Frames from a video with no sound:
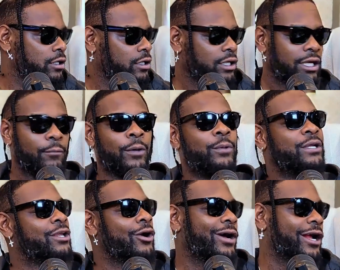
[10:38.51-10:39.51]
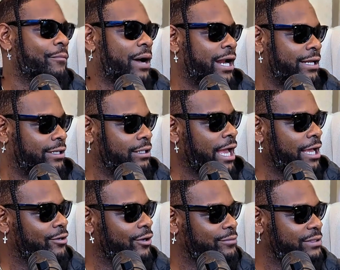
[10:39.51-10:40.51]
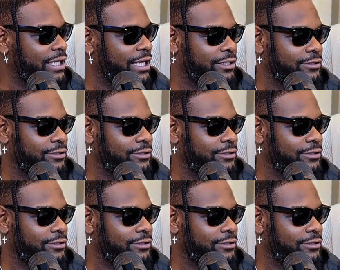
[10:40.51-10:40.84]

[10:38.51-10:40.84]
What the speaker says: But we know everybody, you know what I'm saying?